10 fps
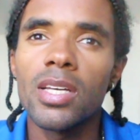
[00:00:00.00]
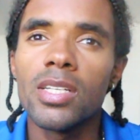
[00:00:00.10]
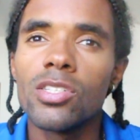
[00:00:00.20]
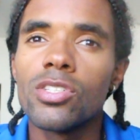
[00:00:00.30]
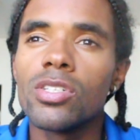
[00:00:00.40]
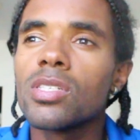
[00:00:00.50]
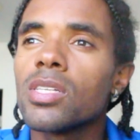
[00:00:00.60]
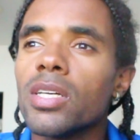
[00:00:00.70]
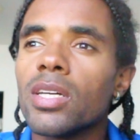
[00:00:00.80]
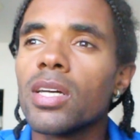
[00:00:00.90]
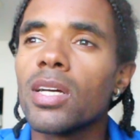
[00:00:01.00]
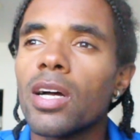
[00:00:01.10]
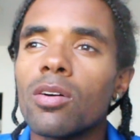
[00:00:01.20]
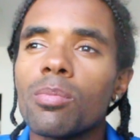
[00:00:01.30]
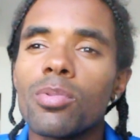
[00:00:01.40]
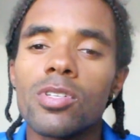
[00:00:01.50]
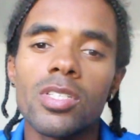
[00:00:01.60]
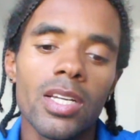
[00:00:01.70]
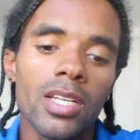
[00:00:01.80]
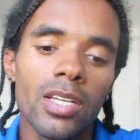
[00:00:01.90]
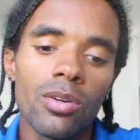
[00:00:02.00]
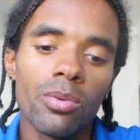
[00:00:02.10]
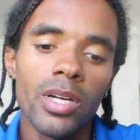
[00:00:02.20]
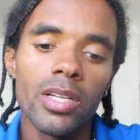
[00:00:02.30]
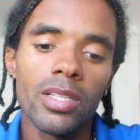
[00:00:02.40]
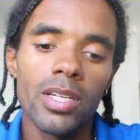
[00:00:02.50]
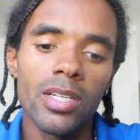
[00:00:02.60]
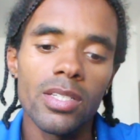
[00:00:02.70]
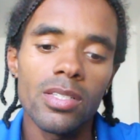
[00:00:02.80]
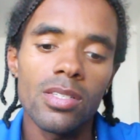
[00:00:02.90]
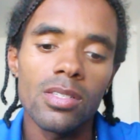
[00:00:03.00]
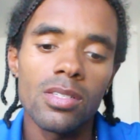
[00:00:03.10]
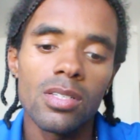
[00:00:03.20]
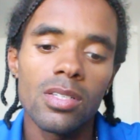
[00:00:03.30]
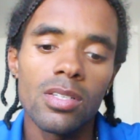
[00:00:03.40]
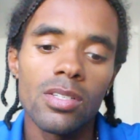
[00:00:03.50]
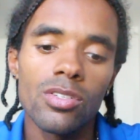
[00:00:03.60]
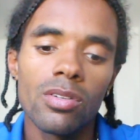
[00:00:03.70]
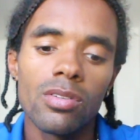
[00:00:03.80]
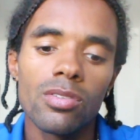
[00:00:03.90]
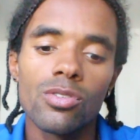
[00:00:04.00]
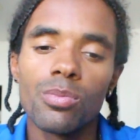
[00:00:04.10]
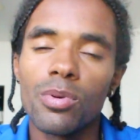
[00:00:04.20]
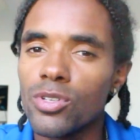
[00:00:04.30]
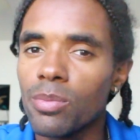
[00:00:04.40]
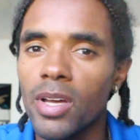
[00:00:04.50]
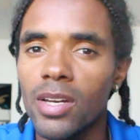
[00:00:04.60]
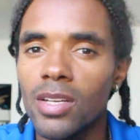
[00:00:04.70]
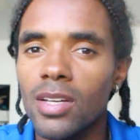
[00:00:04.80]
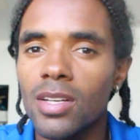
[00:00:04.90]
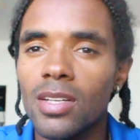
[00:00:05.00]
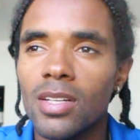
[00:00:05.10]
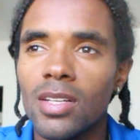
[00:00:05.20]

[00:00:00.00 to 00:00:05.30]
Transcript: It's just I don't present it in a way that is super dramatic.